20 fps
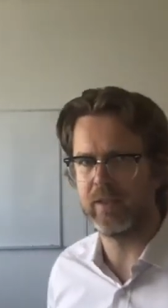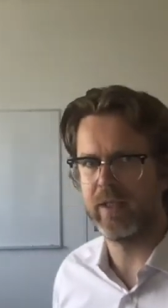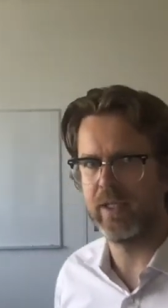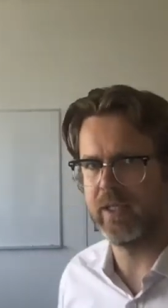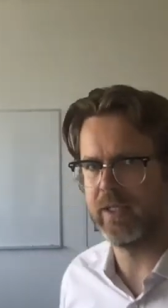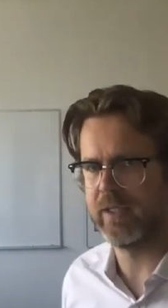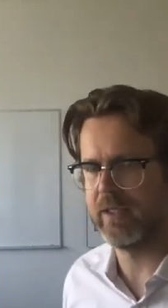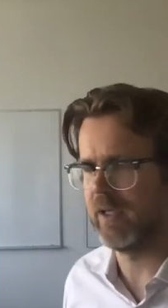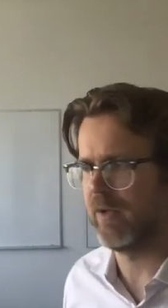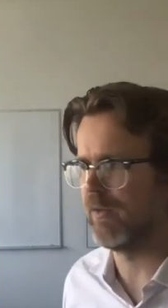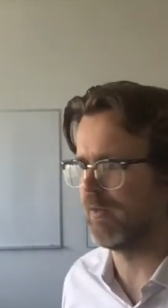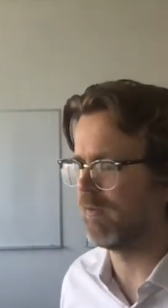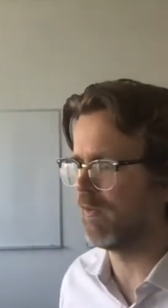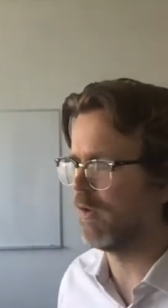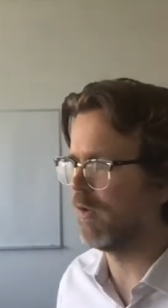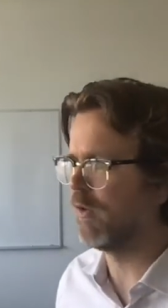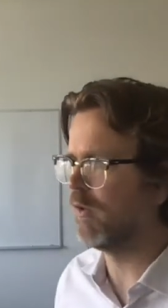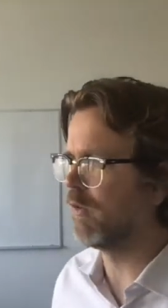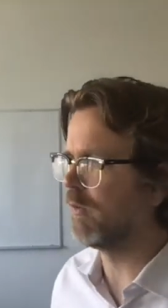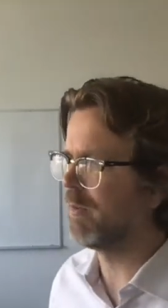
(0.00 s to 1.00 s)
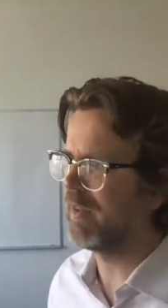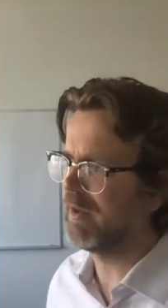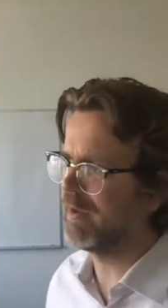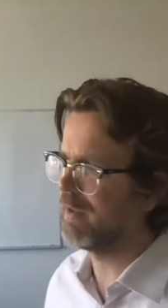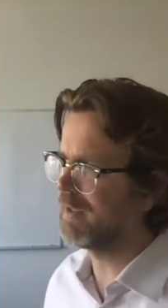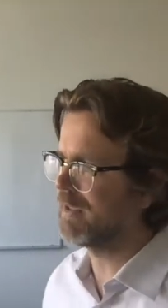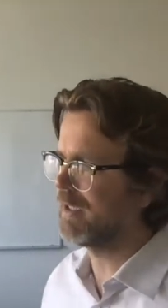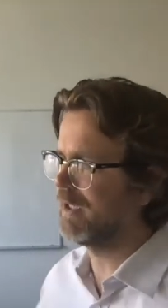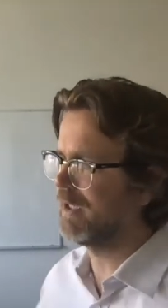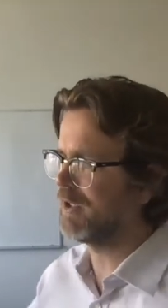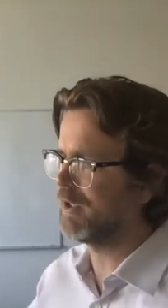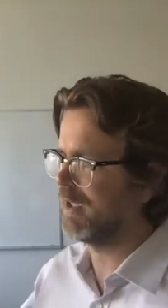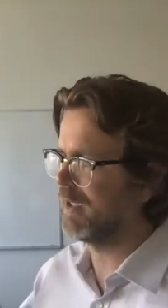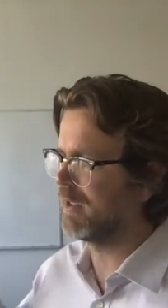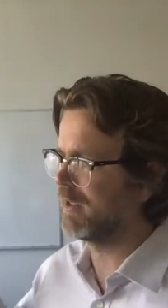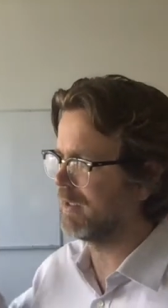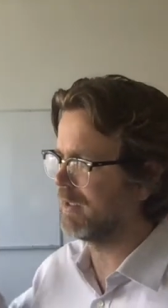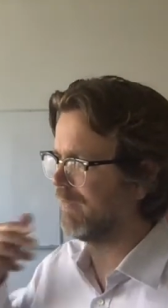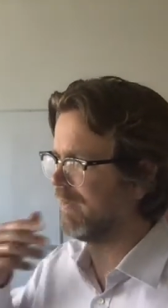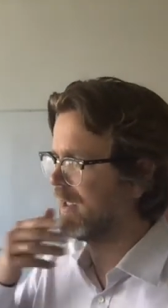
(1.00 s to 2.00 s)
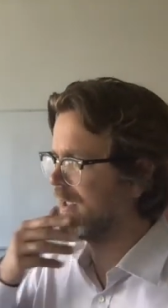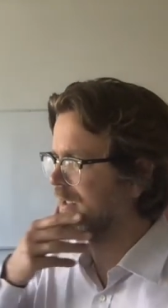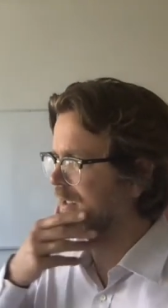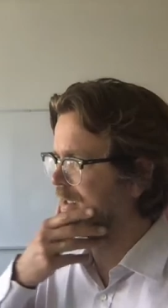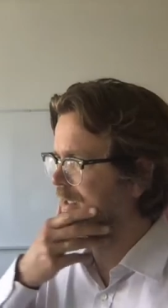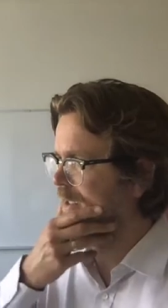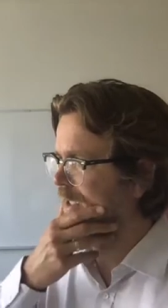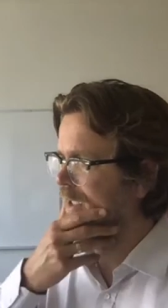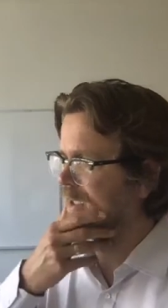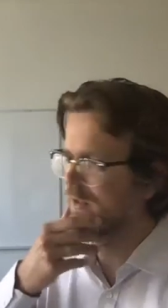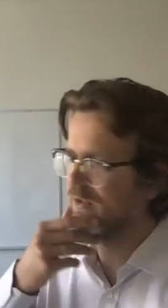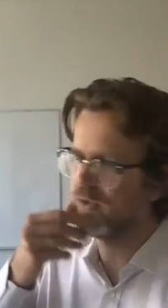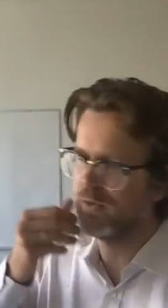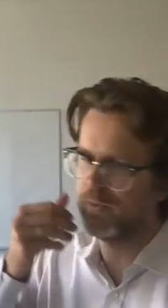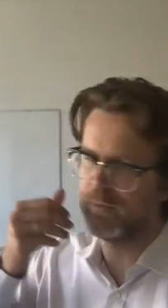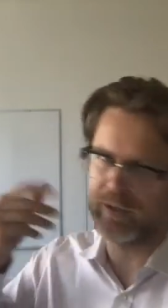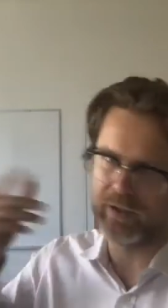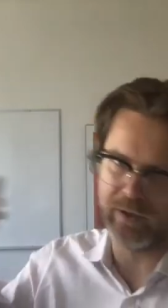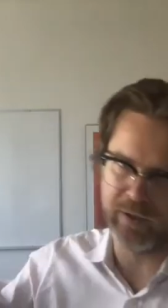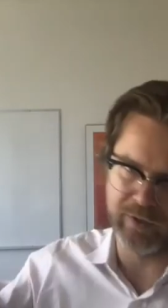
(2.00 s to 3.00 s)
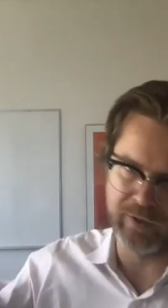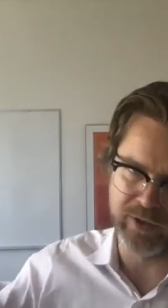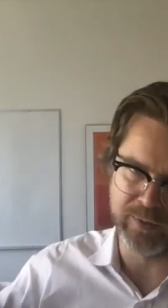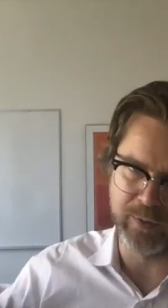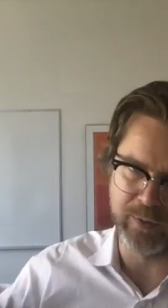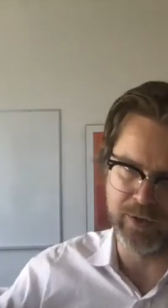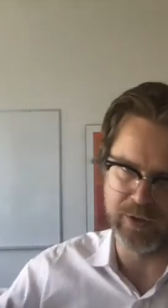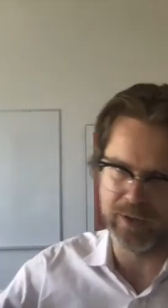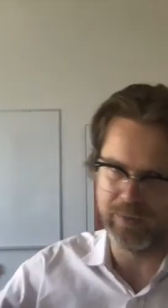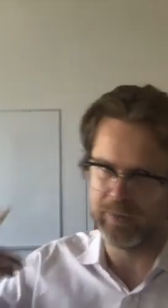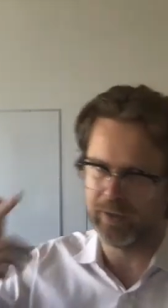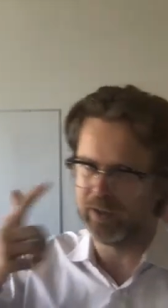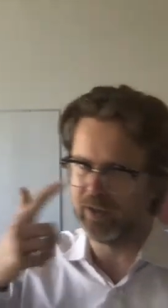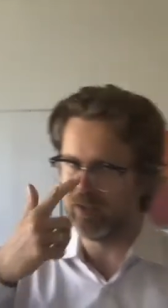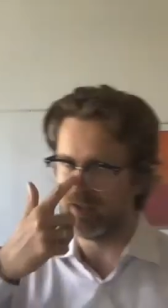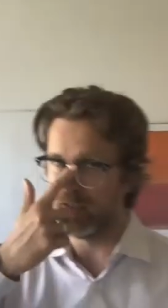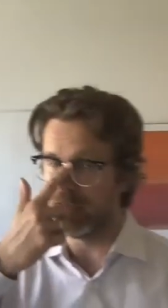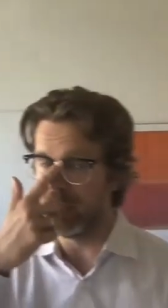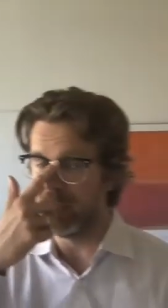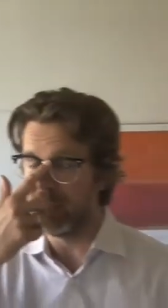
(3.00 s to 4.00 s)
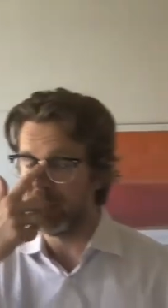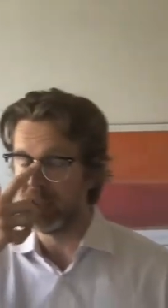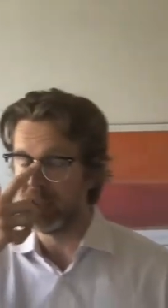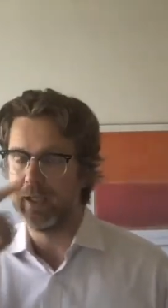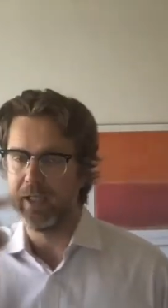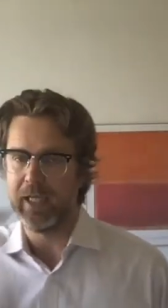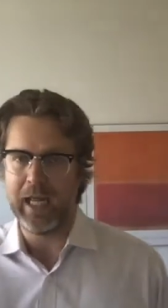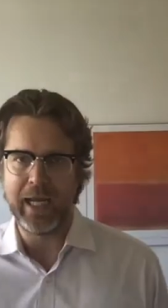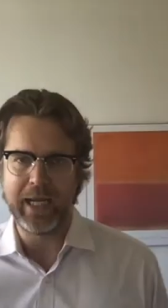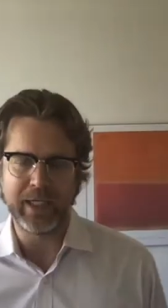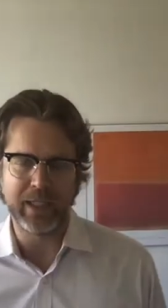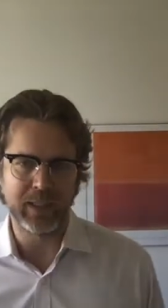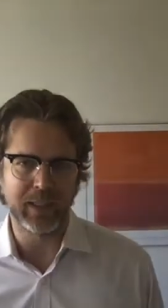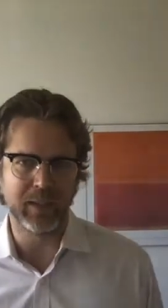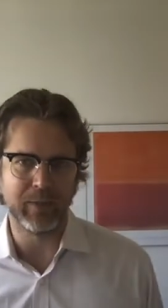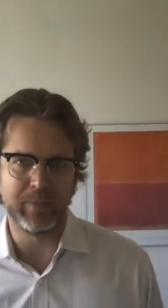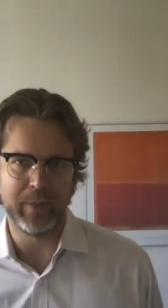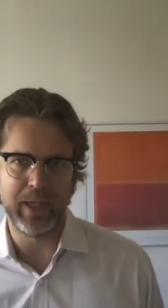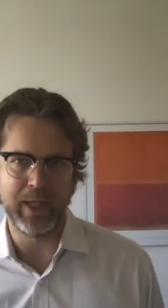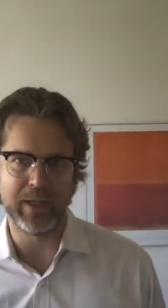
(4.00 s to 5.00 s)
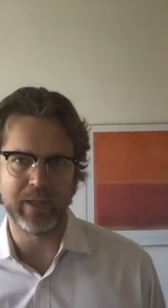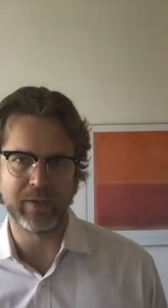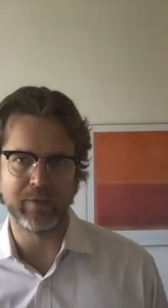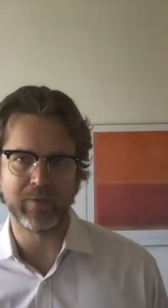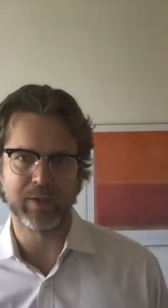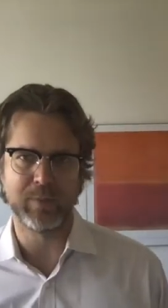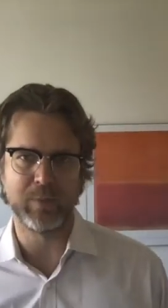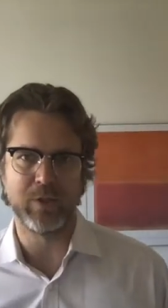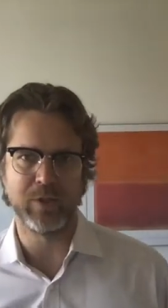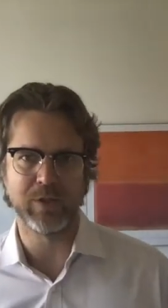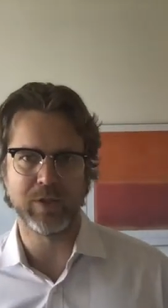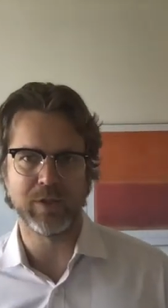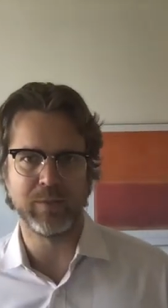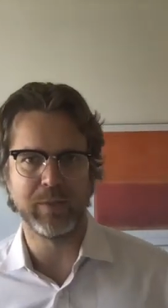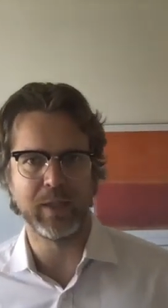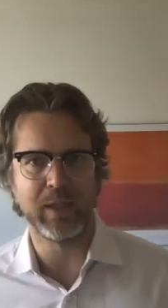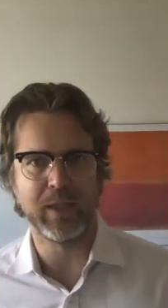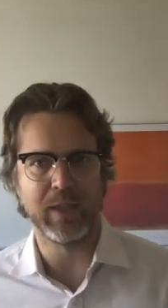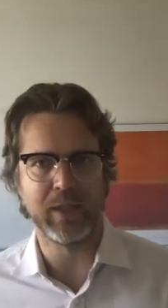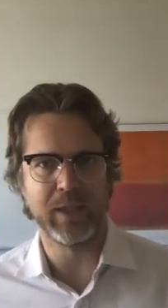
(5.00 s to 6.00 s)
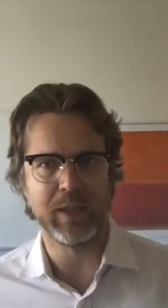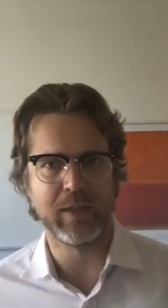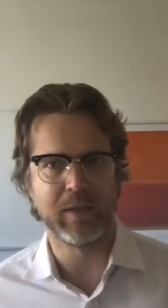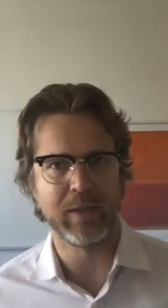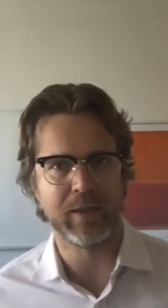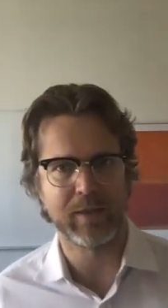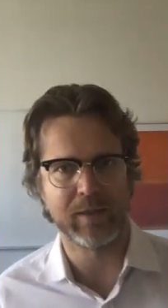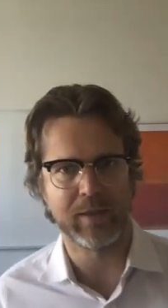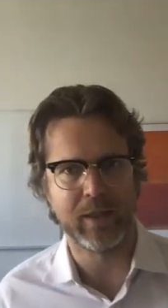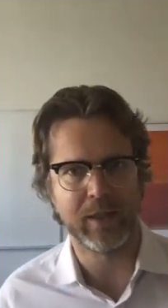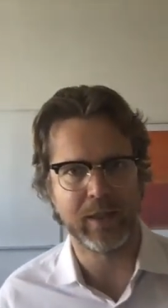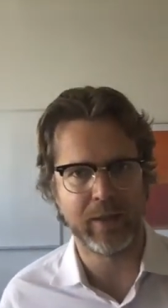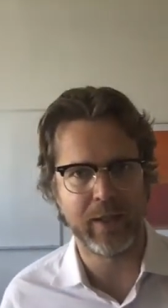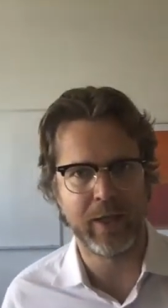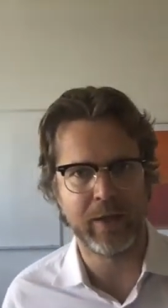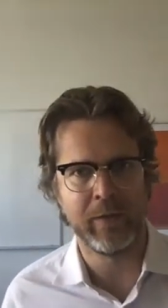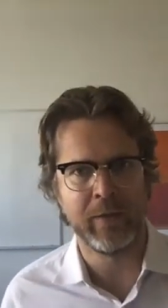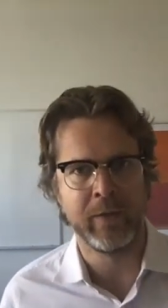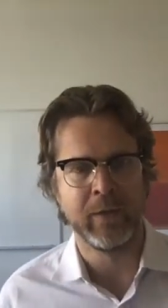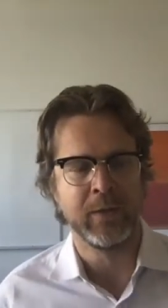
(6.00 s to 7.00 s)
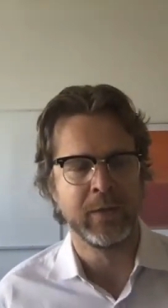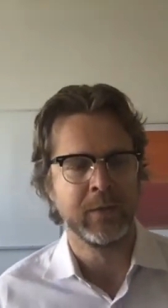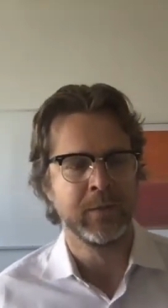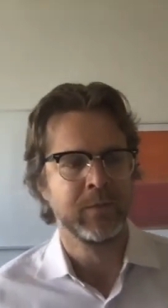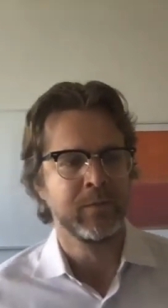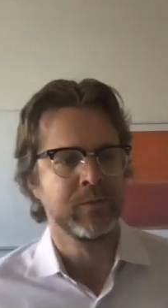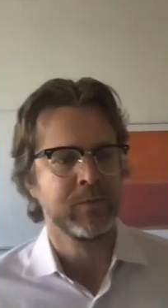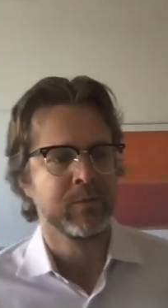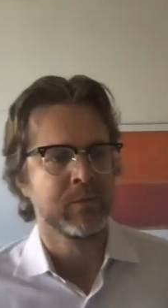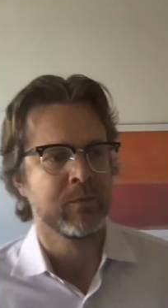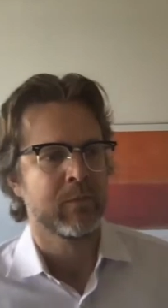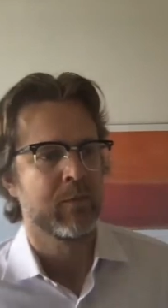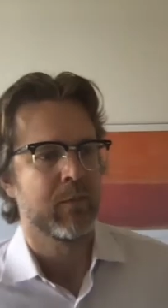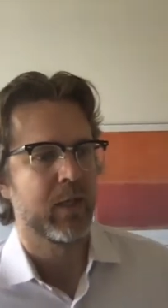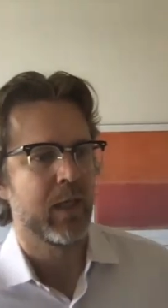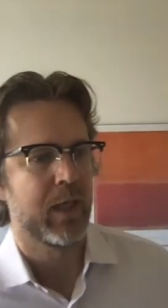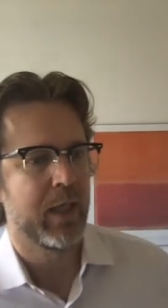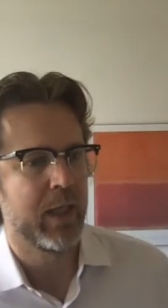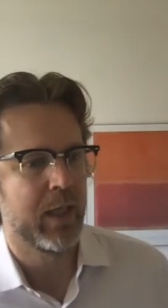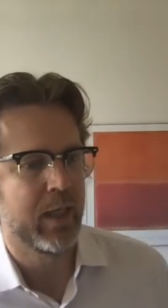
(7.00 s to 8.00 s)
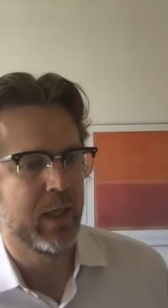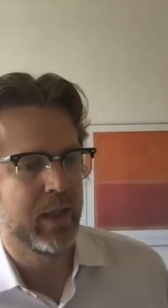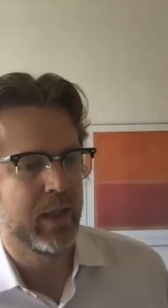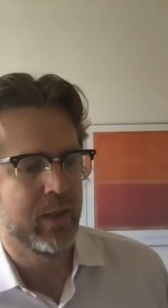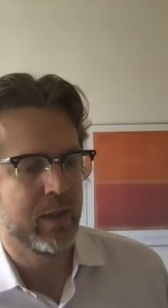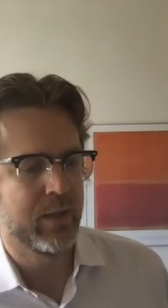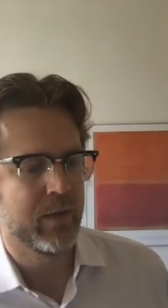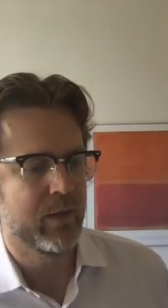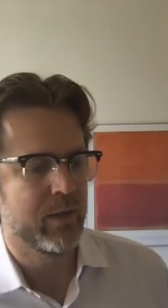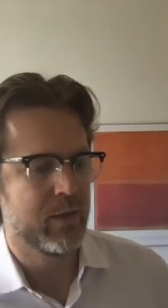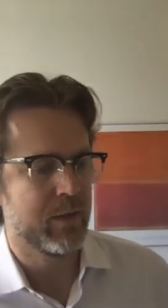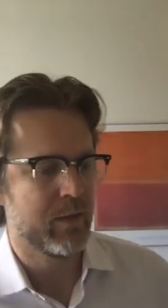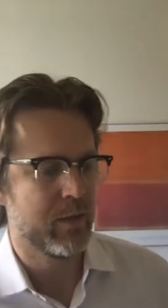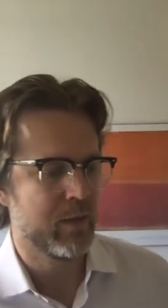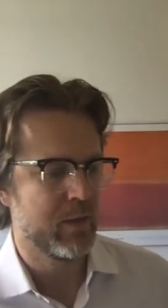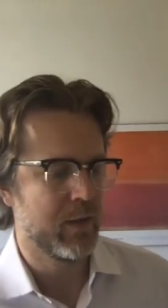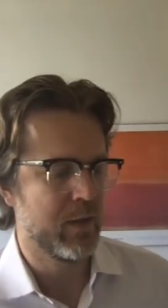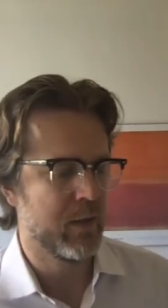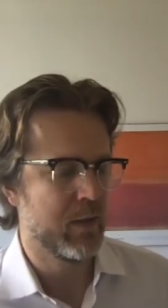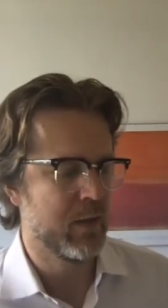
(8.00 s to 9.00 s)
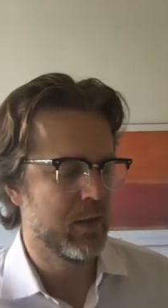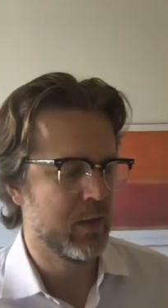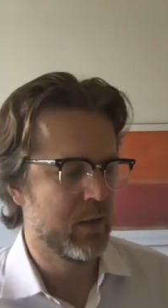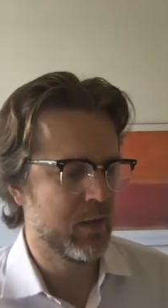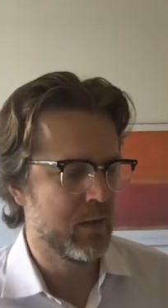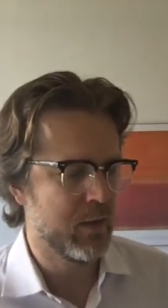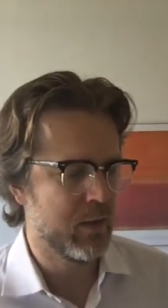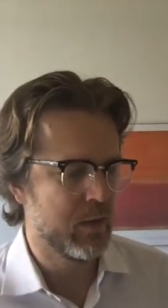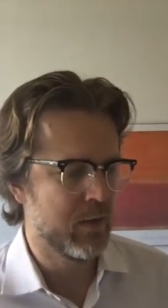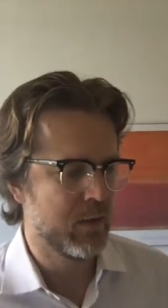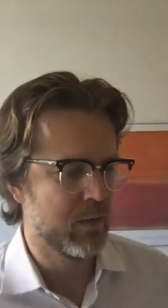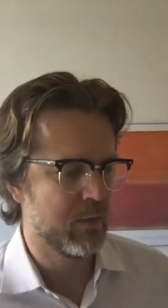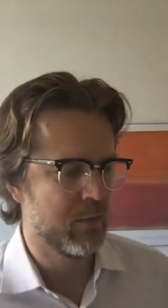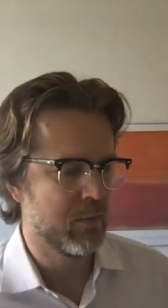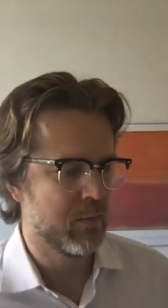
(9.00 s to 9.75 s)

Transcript: down the road, but they're essentially the devices like superior responsibility, aiding and abetting responsibility, and things like that. And a